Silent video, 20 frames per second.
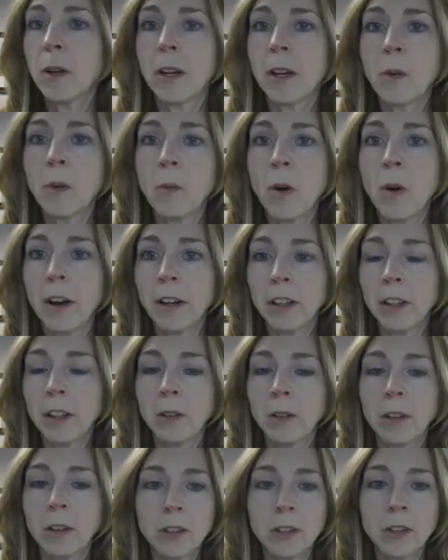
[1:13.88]
so I can walk you,
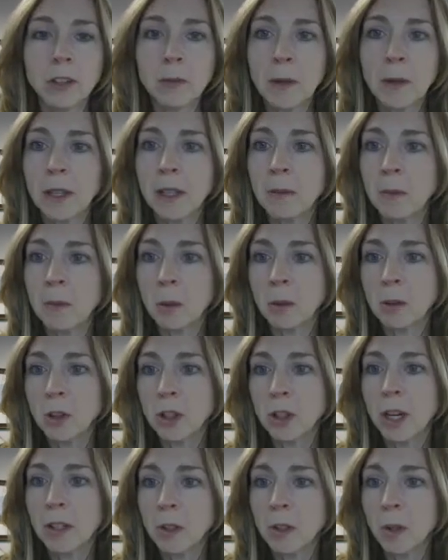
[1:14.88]
or excuse me, the Moodle
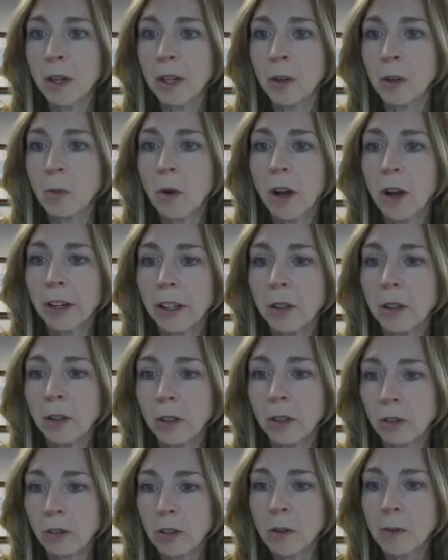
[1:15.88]
shell, so I can walk you
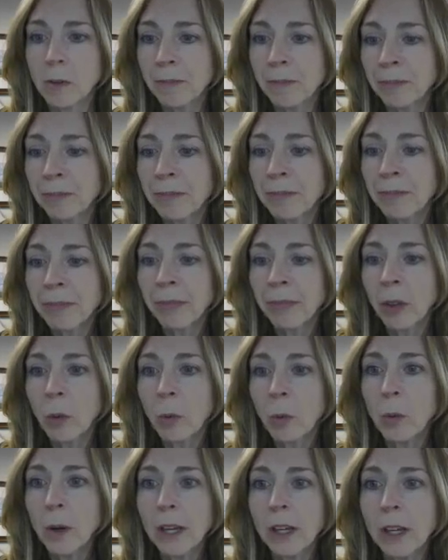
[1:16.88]
through
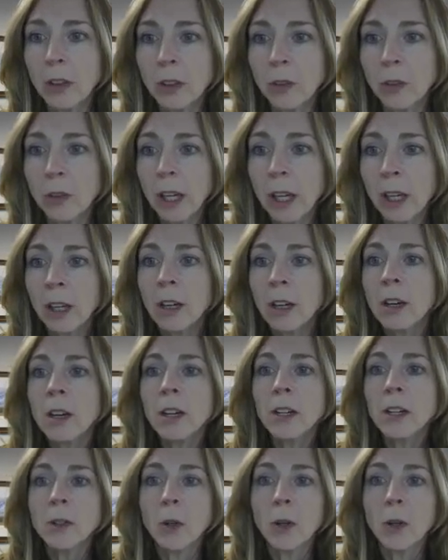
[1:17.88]
week 3.
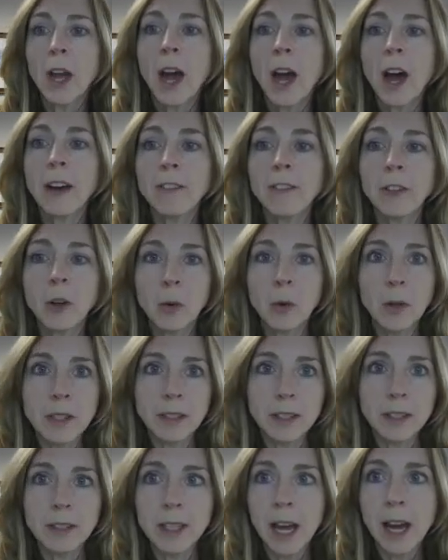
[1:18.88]
So you have
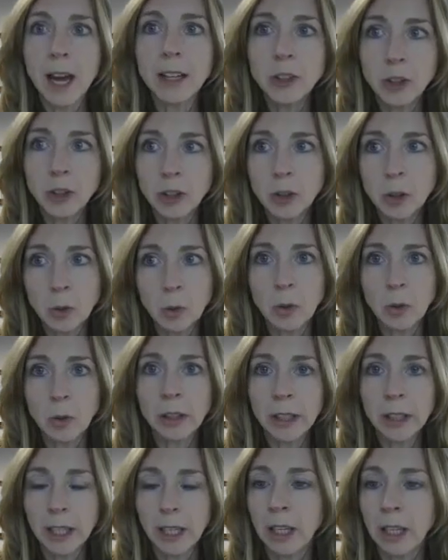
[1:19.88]
quizzes as
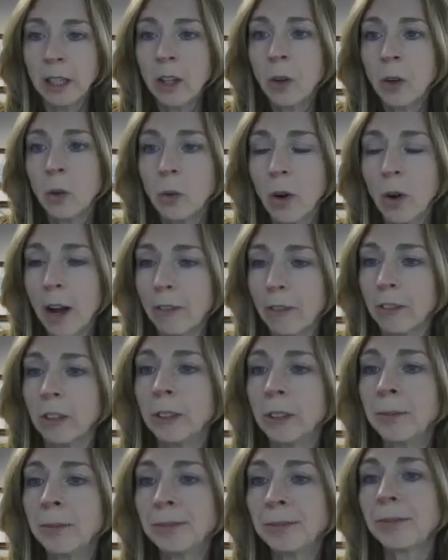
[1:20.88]
usual in
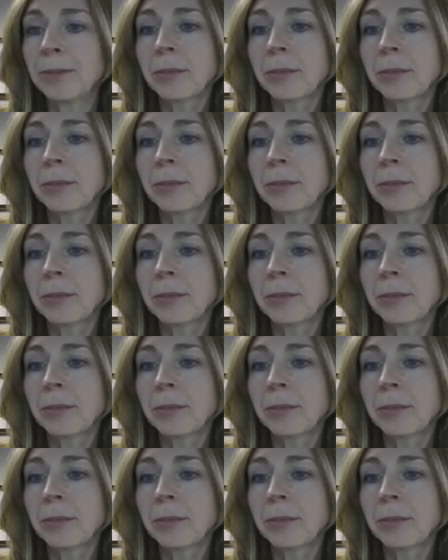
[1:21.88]
Revel.